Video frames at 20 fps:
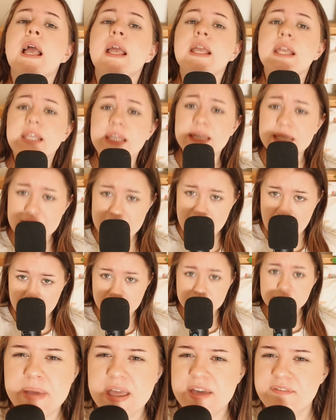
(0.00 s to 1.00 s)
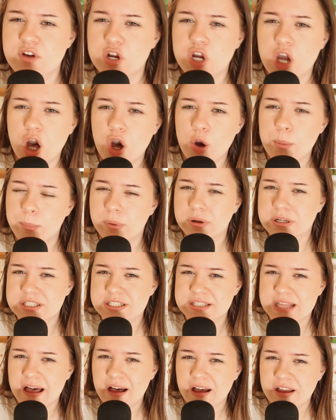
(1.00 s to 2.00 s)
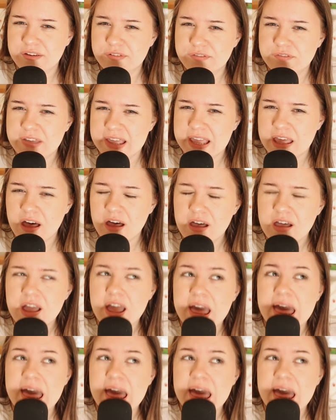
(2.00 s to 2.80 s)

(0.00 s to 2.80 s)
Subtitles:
Bit of a girl boss that, I fear.